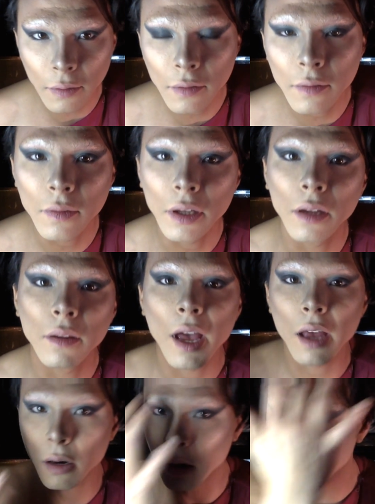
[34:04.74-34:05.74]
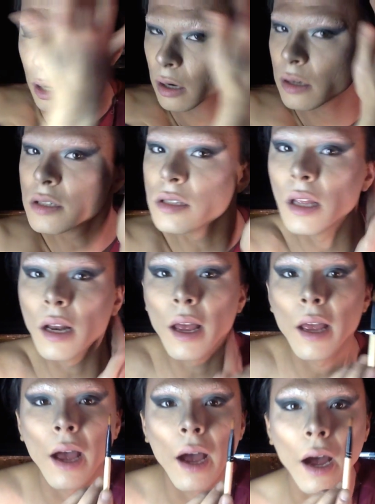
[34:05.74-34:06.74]
feel that arch that
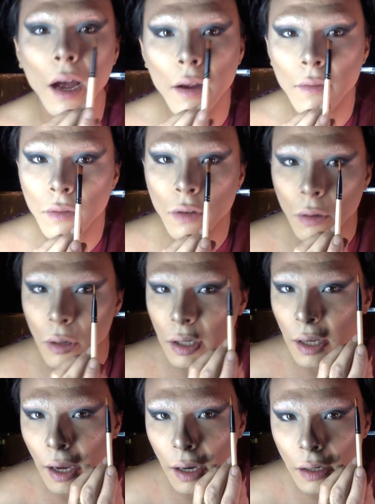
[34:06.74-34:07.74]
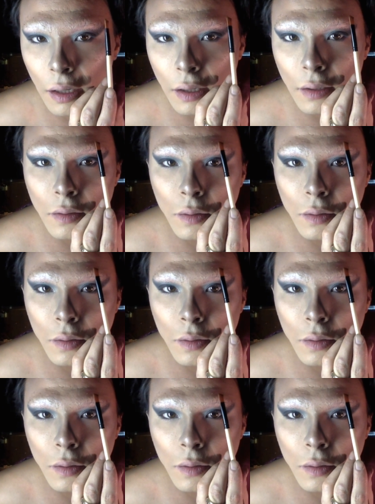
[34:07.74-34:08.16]
I have created.